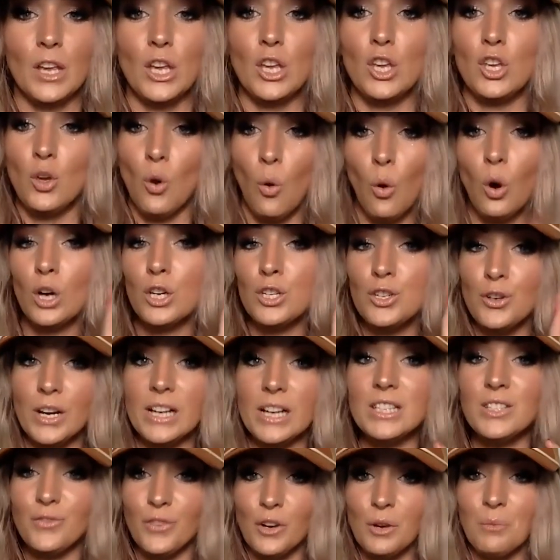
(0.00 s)
Your
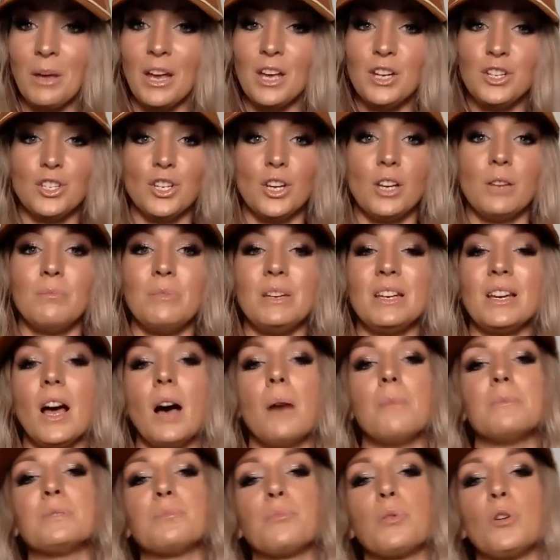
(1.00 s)
transformation
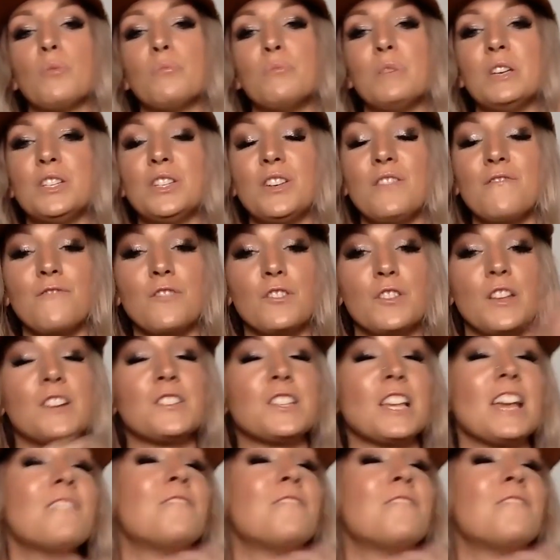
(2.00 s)
becomes permission for theirs.